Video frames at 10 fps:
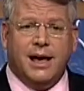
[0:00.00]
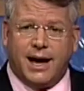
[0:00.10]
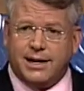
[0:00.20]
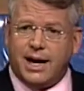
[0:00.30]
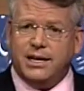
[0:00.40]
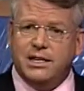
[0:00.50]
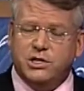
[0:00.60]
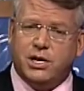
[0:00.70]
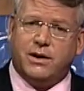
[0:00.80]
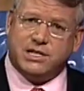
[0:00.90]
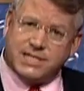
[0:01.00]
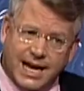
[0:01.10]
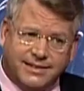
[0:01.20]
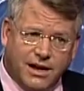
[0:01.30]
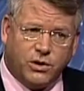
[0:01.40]
I got into the chair. I
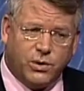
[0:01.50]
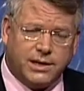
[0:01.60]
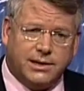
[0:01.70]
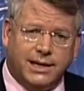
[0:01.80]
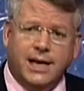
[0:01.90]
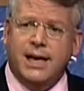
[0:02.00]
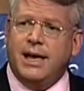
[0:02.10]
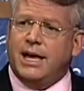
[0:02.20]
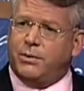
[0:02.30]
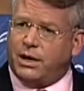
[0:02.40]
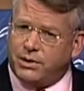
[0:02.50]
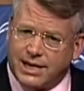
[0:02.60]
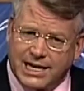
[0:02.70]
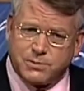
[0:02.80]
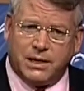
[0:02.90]
sat down quickly, and when I
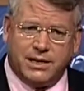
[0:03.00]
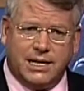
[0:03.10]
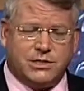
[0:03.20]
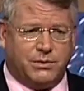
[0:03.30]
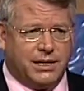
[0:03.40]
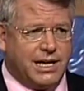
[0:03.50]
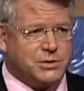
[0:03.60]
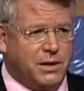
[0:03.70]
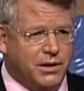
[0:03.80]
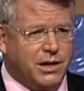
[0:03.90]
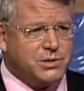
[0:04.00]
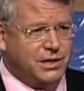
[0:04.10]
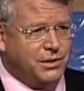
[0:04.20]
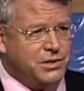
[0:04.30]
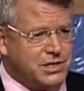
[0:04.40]
relaxed my legs and relaxed my arms, I
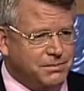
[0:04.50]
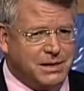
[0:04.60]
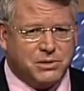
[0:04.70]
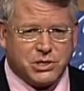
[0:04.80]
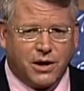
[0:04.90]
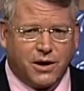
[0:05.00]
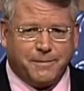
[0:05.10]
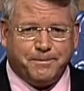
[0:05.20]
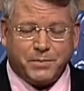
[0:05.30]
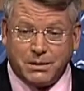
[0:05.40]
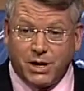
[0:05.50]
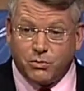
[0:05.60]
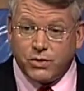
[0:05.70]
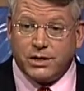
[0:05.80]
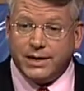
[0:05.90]
noticed something bizarre. My
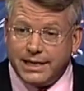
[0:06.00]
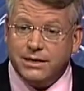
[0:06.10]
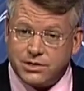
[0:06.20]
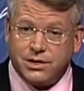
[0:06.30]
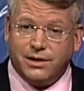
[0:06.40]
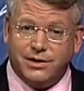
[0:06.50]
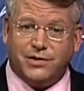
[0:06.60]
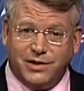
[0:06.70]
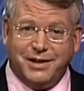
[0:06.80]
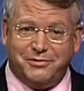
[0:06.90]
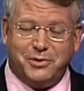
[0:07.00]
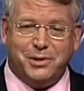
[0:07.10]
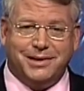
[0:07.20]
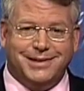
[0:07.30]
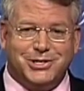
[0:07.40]
rear end started to slide
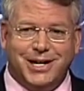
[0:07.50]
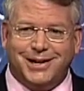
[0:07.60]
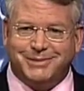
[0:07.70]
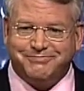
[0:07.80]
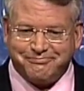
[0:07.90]
forward in the chair.